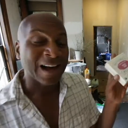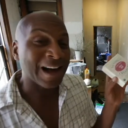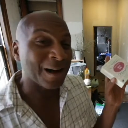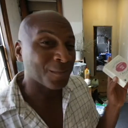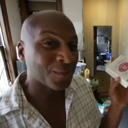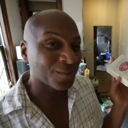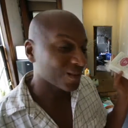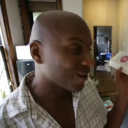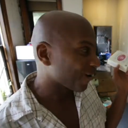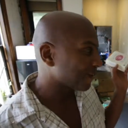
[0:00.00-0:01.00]
Um,
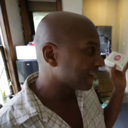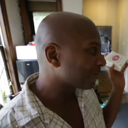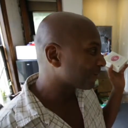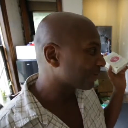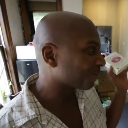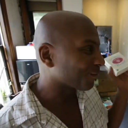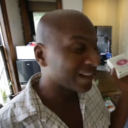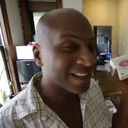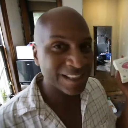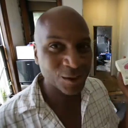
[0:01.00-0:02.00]
Kearney was
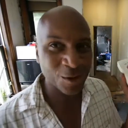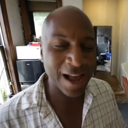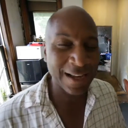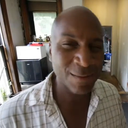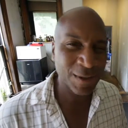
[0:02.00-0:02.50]
really trying